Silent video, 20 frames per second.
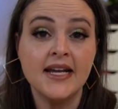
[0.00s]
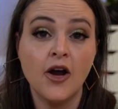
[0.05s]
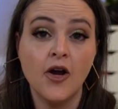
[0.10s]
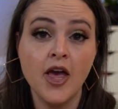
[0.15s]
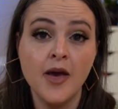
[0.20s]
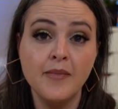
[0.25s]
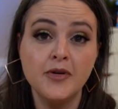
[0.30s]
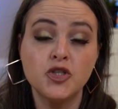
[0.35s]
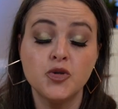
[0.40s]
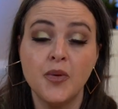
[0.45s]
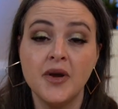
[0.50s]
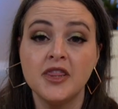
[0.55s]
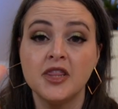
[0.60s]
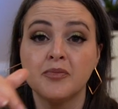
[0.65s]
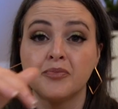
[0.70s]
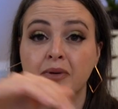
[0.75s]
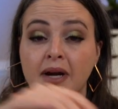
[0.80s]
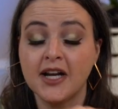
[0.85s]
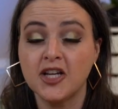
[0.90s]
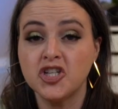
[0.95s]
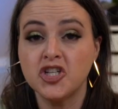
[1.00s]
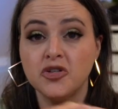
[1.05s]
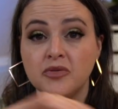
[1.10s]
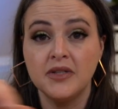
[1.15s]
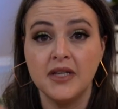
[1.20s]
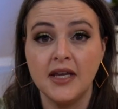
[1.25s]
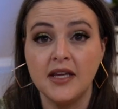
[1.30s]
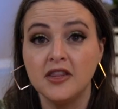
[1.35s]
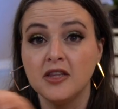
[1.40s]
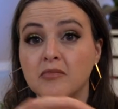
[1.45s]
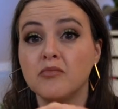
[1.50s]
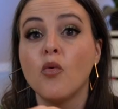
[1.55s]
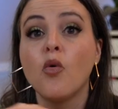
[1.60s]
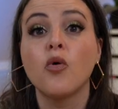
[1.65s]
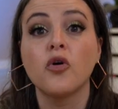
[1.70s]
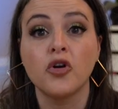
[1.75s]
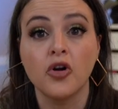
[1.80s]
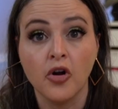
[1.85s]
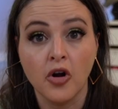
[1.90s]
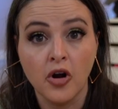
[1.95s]
Now in between the bricks, you need the
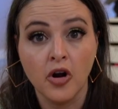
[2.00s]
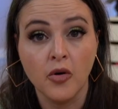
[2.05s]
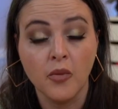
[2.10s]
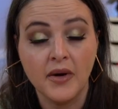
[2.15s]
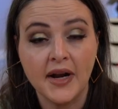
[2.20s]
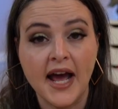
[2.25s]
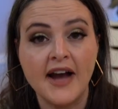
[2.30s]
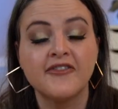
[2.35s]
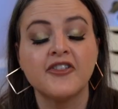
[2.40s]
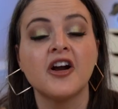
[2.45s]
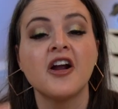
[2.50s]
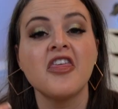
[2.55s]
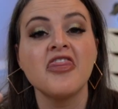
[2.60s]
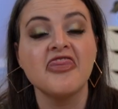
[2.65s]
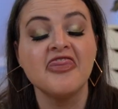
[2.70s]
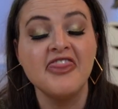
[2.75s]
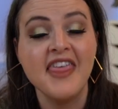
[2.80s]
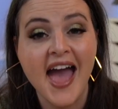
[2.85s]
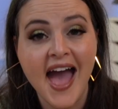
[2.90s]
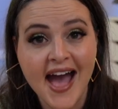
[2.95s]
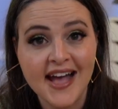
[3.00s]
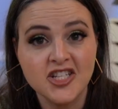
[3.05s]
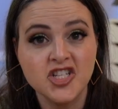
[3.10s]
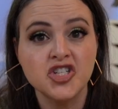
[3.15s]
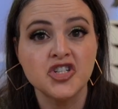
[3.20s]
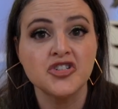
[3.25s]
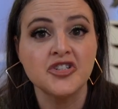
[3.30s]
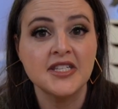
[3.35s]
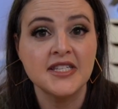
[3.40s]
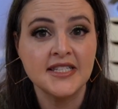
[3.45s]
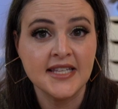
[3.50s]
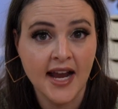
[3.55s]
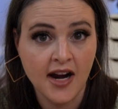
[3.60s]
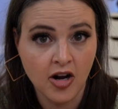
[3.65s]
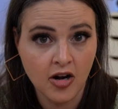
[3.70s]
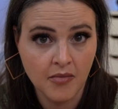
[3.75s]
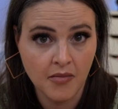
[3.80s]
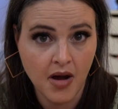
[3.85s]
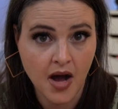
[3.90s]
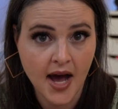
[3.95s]
mortar or whatever. That's your
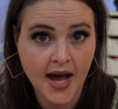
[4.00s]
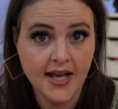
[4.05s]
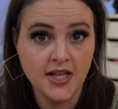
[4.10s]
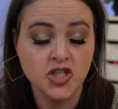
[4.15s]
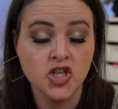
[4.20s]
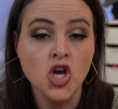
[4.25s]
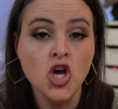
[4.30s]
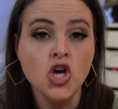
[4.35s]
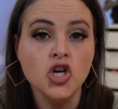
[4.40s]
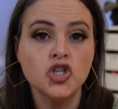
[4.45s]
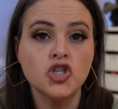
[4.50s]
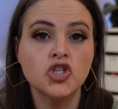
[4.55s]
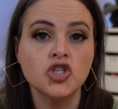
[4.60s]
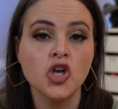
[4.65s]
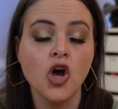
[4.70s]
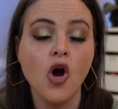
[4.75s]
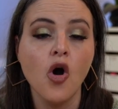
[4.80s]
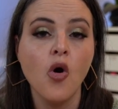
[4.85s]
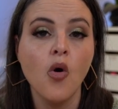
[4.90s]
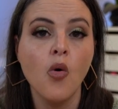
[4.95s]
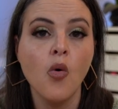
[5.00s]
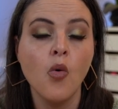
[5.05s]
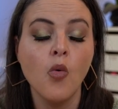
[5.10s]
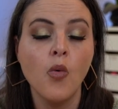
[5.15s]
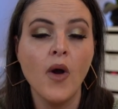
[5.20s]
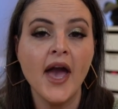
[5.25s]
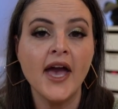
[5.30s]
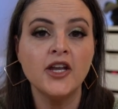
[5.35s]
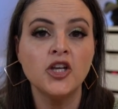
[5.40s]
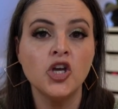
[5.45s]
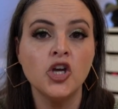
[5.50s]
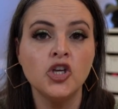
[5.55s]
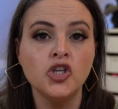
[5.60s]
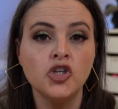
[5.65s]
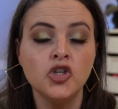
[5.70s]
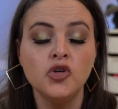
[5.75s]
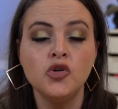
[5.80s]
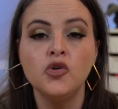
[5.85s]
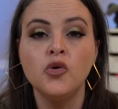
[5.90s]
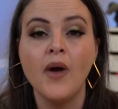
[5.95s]
ceramides. So when
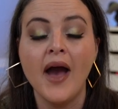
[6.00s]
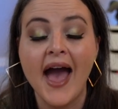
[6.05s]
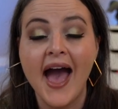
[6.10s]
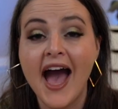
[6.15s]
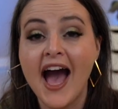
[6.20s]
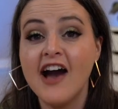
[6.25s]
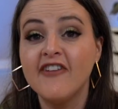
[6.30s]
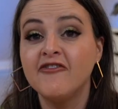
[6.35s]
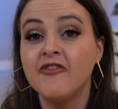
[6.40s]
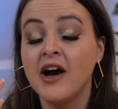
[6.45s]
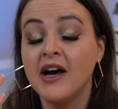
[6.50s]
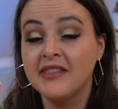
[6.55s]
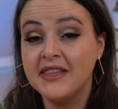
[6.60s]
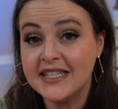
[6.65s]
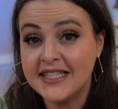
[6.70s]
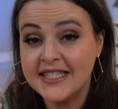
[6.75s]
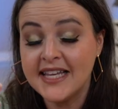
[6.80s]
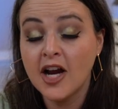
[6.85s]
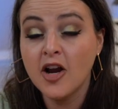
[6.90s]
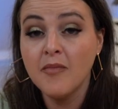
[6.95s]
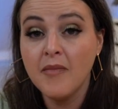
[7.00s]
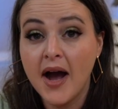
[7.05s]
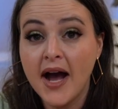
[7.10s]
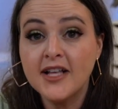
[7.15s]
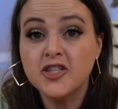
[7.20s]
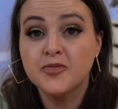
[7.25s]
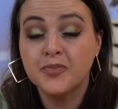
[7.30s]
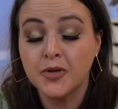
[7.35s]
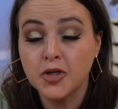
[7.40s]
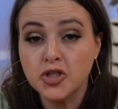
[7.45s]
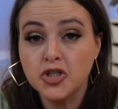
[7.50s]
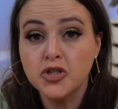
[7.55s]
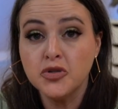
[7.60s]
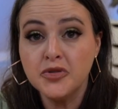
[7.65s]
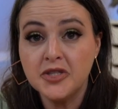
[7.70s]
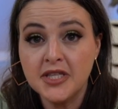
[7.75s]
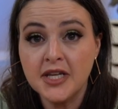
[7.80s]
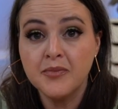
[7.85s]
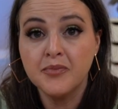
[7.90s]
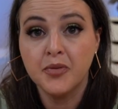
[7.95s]
you have the ceramides
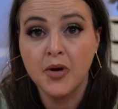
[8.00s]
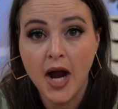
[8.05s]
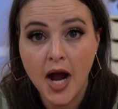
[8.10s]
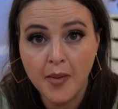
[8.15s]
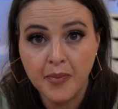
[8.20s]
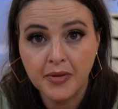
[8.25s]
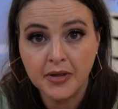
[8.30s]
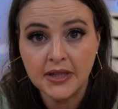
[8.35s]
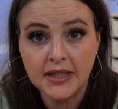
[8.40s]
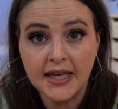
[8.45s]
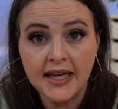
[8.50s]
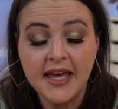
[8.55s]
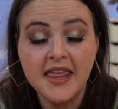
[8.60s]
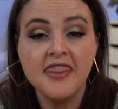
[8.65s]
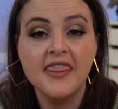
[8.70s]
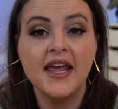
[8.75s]
producing properly,